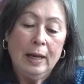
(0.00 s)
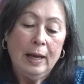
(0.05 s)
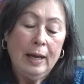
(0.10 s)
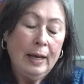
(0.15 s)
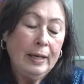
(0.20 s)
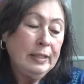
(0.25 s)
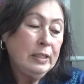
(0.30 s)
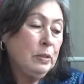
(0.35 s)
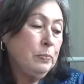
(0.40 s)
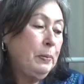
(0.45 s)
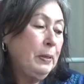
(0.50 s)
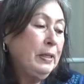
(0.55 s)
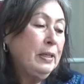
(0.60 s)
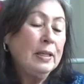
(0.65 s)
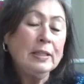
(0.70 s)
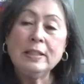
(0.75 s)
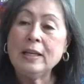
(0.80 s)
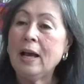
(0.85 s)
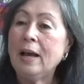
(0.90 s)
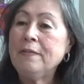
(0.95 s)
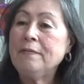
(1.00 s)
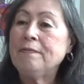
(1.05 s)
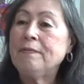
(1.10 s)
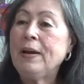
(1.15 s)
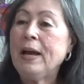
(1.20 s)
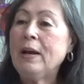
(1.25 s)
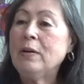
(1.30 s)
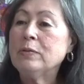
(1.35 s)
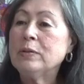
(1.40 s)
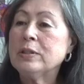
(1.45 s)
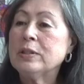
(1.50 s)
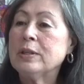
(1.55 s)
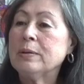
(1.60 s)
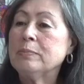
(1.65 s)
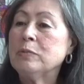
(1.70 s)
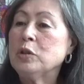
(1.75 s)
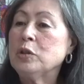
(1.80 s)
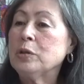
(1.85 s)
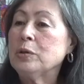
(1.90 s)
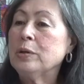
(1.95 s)
it's because I found
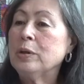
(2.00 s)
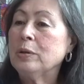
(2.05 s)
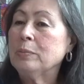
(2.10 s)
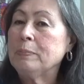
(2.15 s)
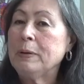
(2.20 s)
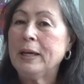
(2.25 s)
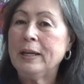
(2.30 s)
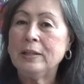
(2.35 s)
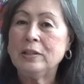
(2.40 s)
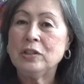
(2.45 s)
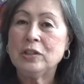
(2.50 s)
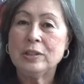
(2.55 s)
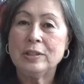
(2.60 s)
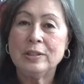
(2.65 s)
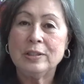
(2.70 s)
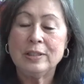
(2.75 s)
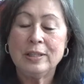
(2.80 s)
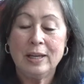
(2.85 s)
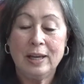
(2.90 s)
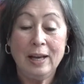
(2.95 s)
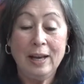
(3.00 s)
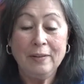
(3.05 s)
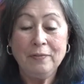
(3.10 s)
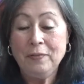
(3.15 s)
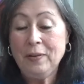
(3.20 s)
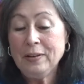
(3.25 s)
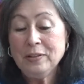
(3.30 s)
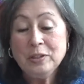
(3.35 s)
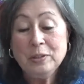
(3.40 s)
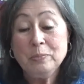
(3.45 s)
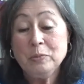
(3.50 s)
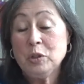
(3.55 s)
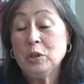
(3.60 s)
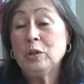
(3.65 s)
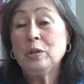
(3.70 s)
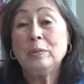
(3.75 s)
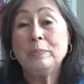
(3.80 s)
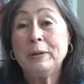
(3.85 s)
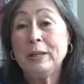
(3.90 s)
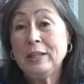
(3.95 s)
some journal pages
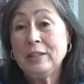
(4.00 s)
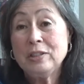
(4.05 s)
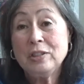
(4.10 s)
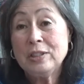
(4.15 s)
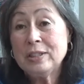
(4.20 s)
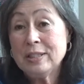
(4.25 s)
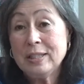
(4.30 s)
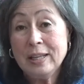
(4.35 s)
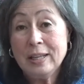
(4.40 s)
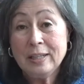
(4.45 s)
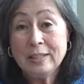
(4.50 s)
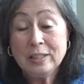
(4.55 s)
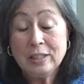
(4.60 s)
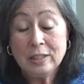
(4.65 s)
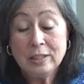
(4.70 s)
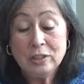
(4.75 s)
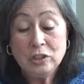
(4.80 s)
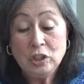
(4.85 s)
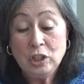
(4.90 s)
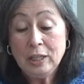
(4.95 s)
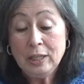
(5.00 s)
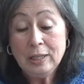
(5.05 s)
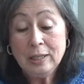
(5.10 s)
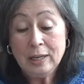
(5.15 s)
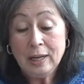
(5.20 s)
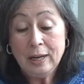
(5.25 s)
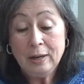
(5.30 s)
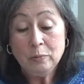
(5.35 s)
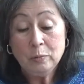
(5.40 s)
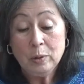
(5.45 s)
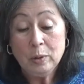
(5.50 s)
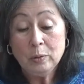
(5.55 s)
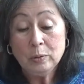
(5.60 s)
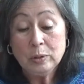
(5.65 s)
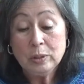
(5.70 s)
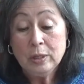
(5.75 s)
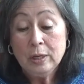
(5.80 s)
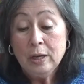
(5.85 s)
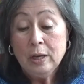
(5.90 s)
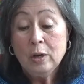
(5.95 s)
that G and I
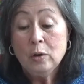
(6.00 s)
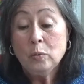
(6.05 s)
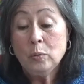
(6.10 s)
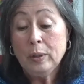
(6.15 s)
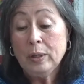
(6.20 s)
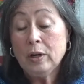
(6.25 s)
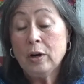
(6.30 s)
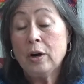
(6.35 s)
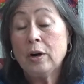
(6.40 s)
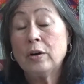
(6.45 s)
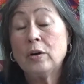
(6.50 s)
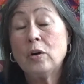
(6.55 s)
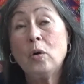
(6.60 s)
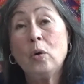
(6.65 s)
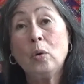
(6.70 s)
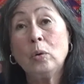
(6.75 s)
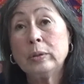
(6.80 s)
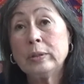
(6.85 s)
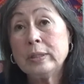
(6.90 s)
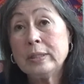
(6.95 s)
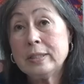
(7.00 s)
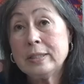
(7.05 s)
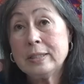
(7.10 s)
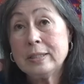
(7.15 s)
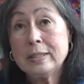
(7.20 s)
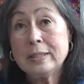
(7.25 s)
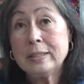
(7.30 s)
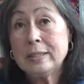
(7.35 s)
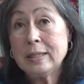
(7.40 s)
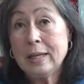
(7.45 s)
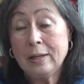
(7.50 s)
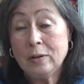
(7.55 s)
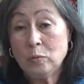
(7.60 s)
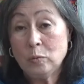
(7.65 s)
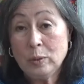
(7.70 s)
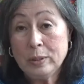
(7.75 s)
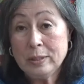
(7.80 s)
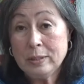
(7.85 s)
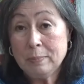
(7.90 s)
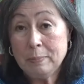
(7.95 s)
wrote when our oldest son
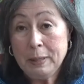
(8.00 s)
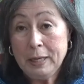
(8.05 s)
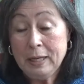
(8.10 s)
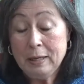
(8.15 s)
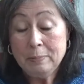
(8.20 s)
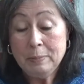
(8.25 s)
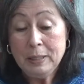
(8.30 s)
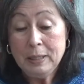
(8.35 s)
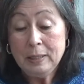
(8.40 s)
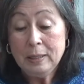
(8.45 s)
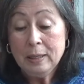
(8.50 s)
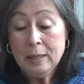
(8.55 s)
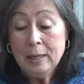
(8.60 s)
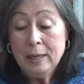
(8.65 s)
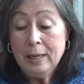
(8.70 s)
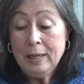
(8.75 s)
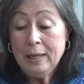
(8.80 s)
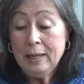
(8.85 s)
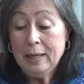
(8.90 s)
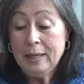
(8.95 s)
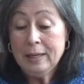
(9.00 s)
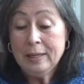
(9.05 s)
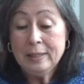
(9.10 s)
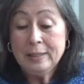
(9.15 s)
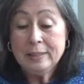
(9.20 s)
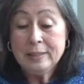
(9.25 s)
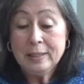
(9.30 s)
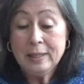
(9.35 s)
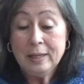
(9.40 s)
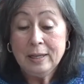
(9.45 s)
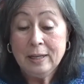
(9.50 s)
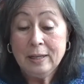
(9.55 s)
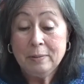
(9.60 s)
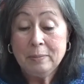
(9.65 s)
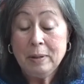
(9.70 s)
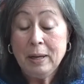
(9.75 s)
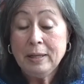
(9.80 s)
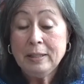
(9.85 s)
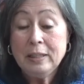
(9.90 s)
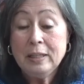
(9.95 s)
was a baby. And
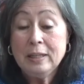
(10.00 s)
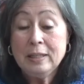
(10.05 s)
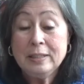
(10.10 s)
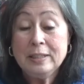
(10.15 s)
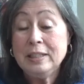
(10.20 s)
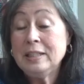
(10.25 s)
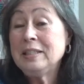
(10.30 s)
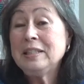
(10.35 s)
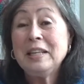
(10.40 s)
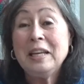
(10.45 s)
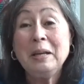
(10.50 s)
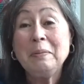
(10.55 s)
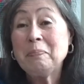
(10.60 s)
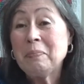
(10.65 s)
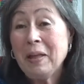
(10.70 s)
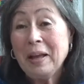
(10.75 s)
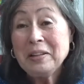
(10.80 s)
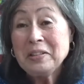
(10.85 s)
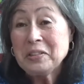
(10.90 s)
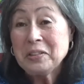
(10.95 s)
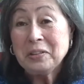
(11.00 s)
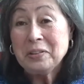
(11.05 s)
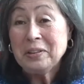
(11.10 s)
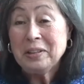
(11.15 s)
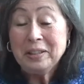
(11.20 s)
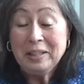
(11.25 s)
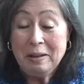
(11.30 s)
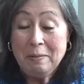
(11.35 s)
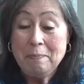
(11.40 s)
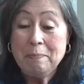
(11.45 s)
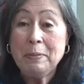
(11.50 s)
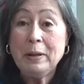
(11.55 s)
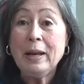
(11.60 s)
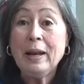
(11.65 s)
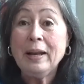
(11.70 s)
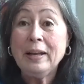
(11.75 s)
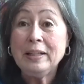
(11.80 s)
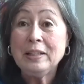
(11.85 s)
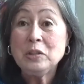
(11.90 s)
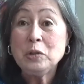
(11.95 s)
I didn't keep that journal up, but
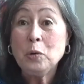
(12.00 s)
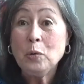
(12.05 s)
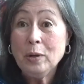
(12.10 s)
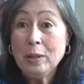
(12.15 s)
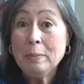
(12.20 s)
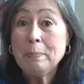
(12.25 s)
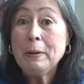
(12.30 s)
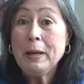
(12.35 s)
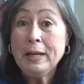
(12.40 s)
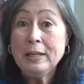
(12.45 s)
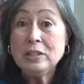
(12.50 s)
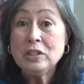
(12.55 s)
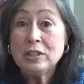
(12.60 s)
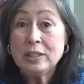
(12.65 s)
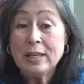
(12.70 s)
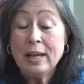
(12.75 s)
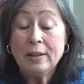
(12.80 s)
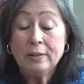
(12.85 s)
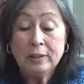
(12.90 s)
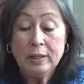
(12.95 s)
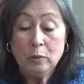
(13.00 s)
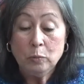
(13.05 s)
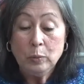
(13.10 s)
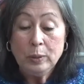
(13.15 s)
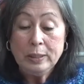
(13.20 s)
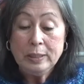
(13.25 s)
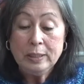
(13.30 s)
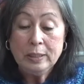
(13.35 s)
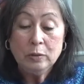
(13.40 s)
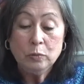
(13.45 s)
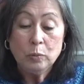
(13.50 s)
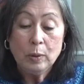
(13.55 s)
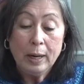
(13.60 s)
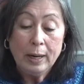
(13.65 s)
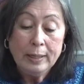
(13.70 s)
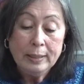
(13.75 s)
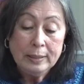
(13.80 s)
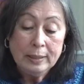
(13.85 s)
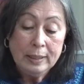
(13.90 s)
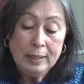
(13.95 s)
I tore the pages out that we did
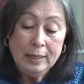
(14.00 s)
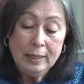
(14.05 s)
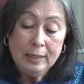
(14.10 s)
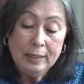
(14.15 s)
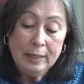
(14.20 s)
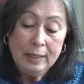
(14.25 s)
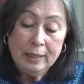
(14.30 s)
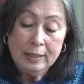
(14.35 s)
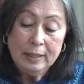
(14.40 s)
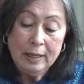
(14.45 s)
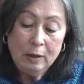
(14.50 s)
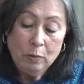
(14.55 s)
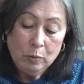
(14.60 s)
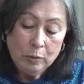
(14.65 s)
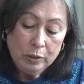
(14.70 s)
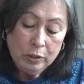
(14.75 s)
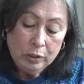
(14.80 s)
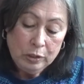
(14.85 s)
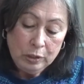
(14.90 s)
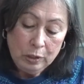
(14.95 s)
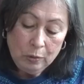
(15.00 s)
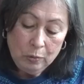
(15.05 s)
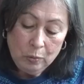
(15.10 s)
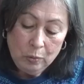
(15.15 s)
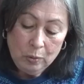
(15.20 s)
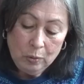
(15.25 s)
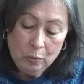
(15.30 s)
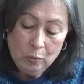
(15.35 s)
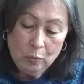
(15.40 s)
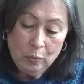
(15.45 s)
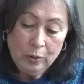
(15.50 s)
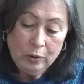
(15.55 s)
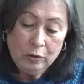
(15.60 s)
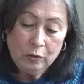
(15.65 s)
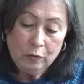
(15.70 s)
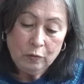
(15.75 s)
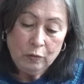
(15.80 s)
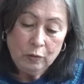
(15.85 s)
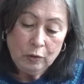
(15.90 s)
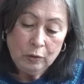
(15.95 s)
write, and they were so
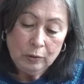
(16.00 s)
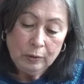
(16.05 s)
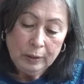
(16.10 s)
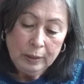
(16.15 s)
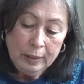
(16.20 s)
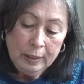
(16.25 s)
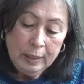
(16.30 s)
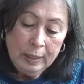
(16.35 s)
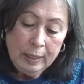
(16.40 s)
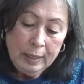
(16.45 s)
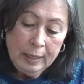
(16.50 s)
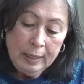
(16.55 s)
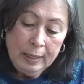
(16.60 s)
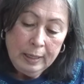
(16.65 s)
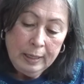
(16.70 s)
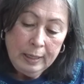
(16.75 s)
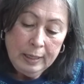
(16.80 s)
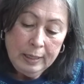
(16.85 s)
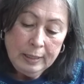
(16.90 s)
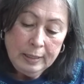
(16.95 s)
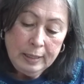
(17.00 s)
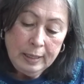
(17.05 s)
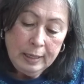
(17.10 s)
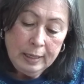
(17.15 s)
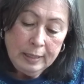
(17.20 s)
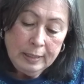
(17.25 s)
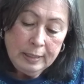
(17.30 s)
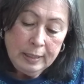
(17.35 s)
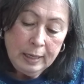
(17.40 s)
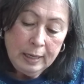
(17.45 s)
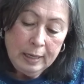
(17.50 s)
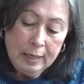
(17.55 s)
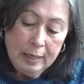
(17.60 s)
wonderful. And then